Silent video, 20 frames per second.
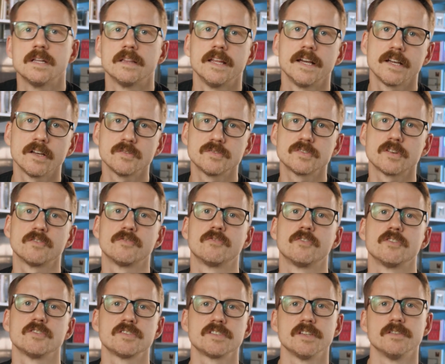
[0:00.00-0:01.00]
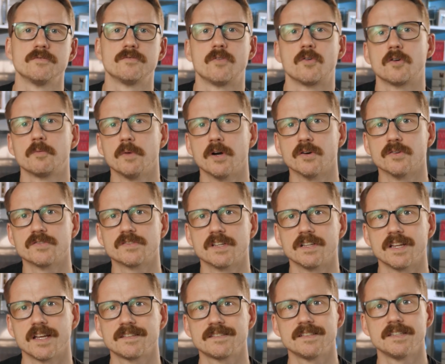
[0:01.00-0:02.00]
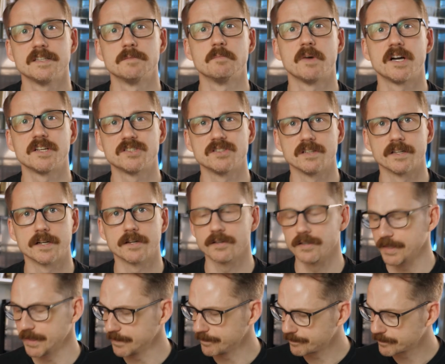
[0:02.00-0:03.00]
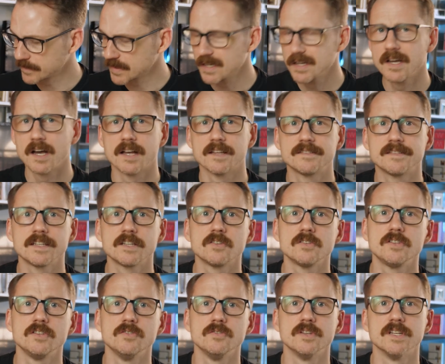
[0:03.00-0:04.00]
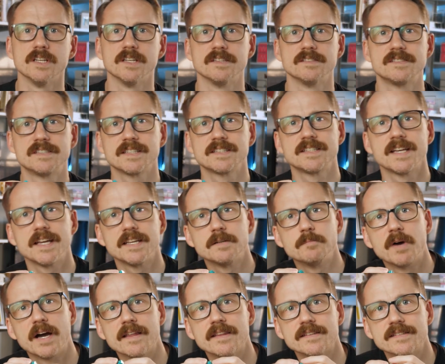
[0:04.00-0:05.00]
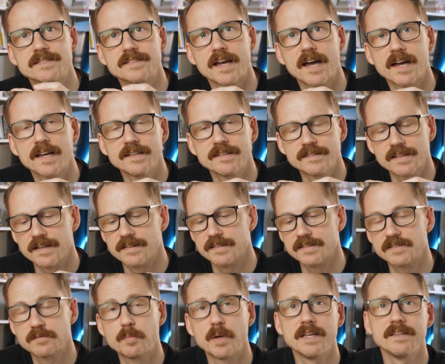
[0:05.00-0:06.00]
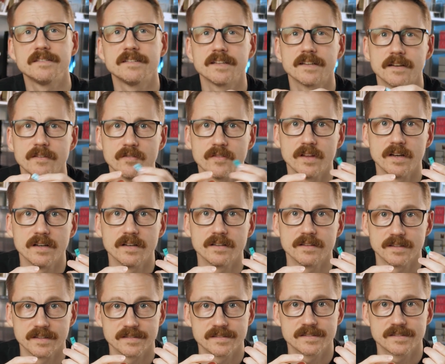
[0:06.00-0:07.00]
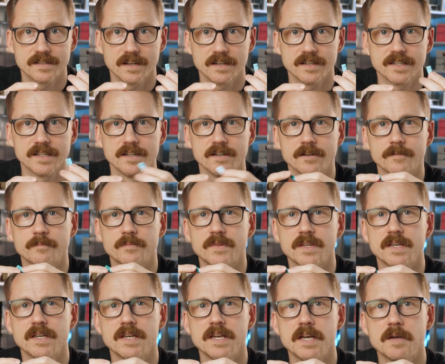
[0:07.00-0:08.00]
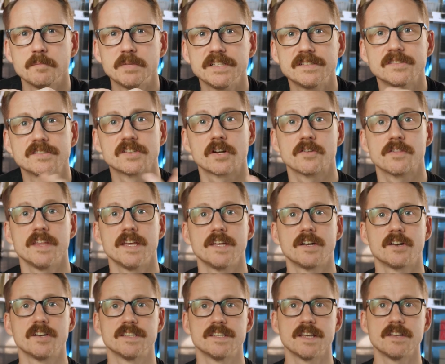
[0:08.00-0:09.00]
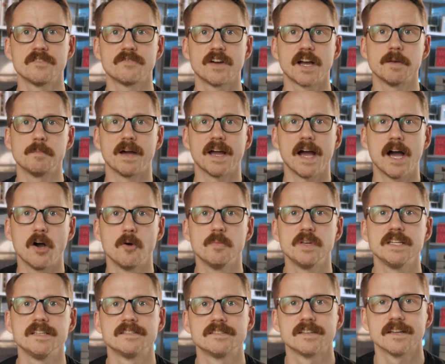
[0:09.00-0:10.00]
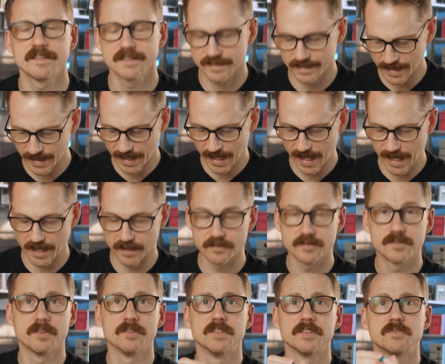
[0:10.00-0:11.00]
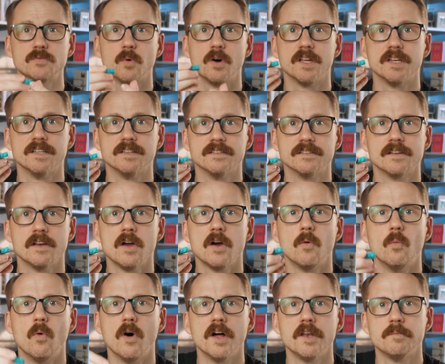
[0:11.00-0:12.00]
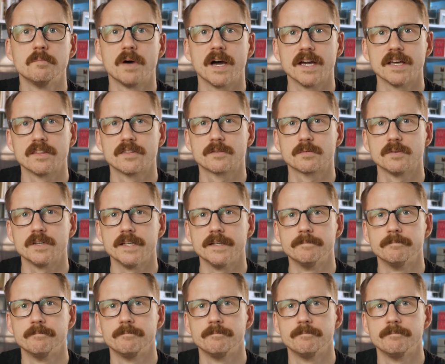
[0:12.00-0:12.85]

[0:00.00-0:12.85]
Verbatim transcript: Legos are first and foremost a lesson in modularity. A single unit is dictated by the size and the spacing of the, the stud here. Pieces are then identified by how many studs they have, so this one is 1 by 3.